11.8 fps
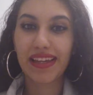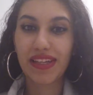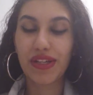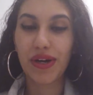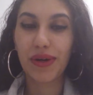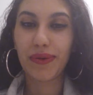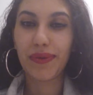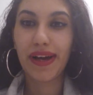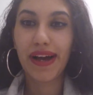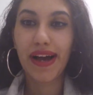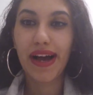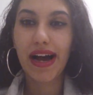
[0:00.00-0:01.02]
you know,
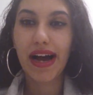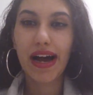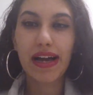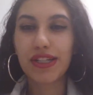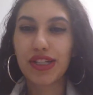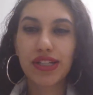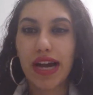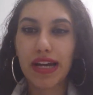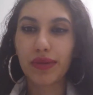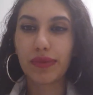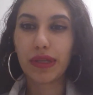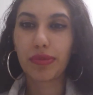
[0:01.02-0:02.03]
I just
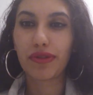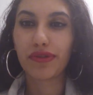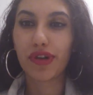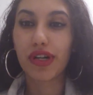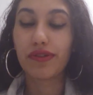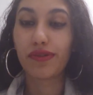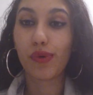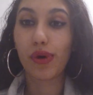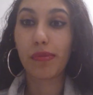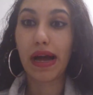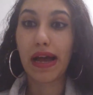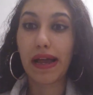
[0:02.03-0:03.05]
kind of really prefer it
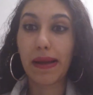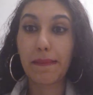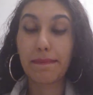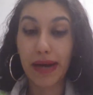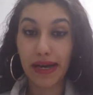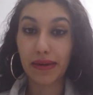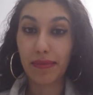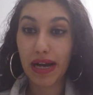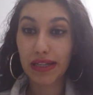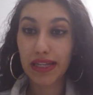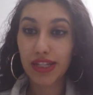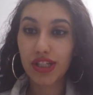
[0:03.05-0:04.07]
for my bottom
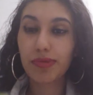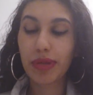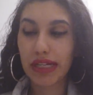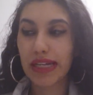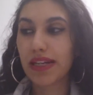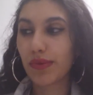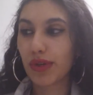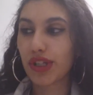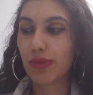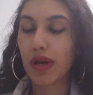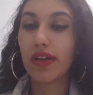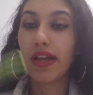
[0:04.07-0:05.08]
eyelashes. But again, it
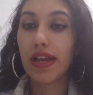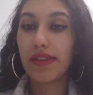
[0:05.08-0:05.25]
works well.